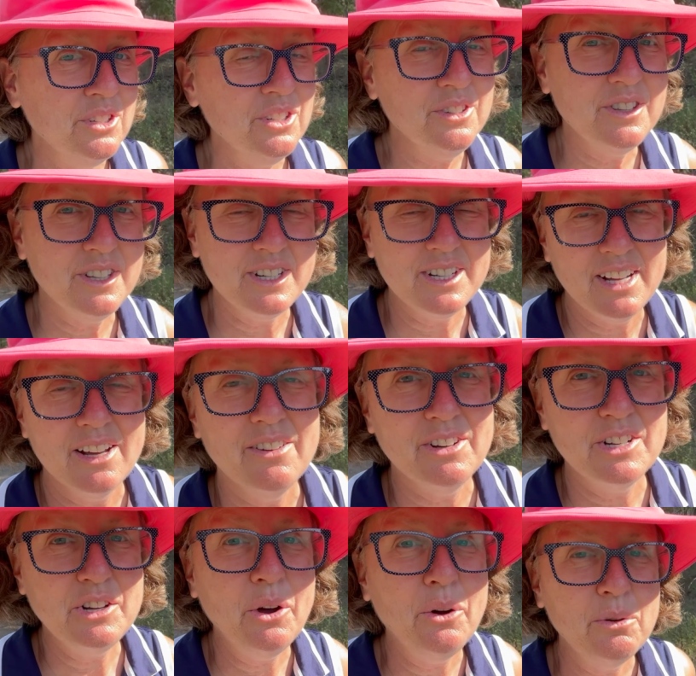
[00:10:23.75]
knew the Day of
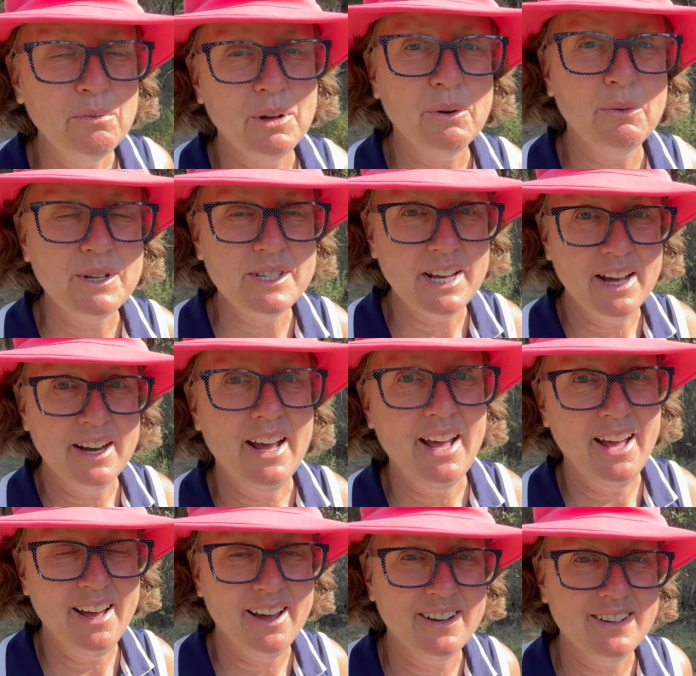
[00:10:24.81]
Atonement was at
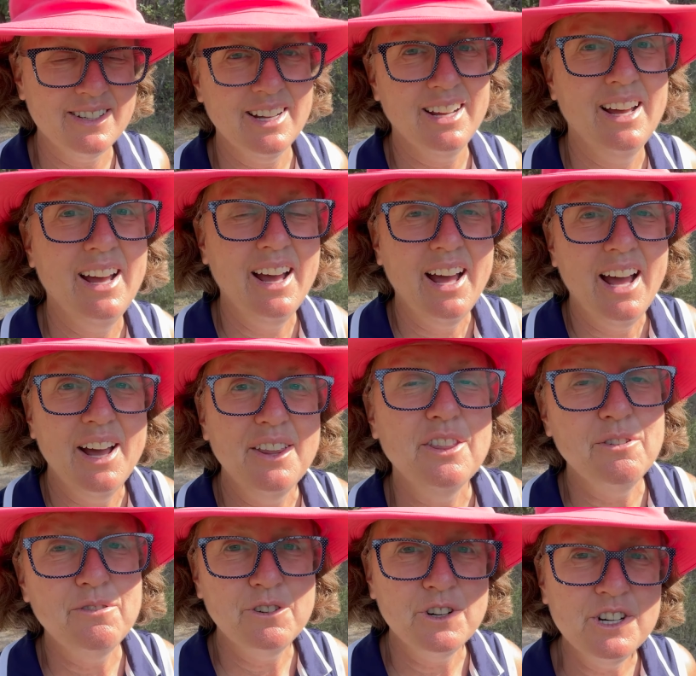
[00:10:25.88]
hand, and
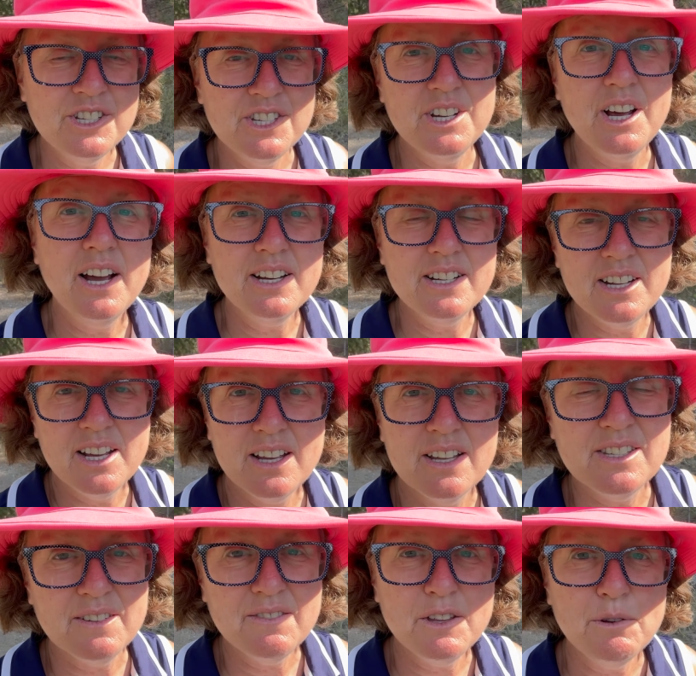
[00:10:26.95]
the first nine
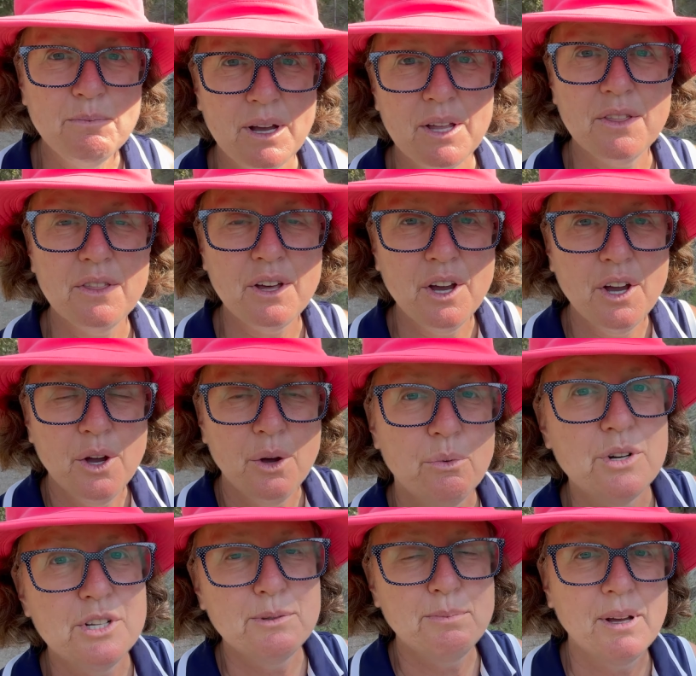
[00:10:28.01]
days of the month
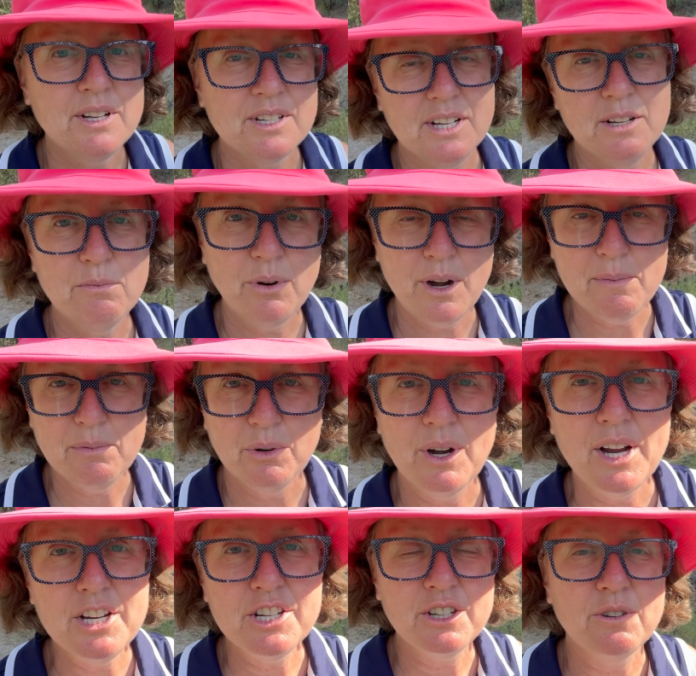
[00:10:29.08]
were spent in
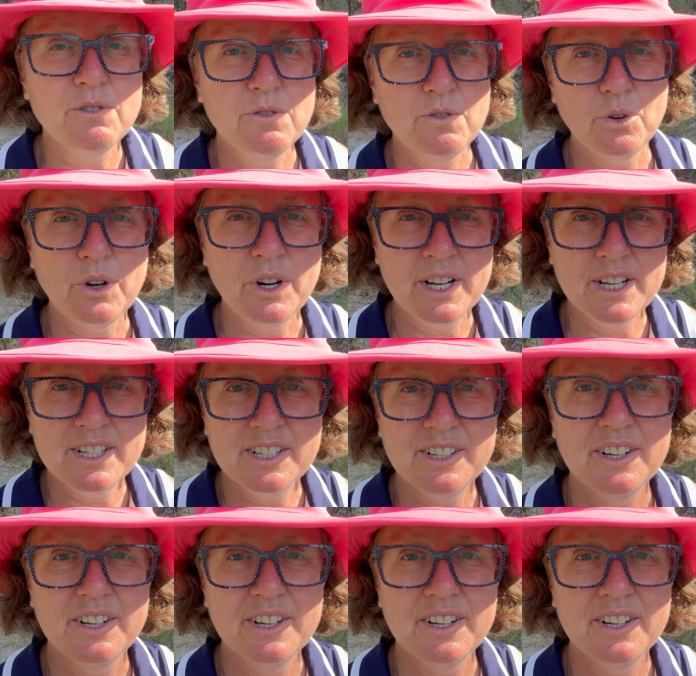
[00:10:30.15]
preparation for it.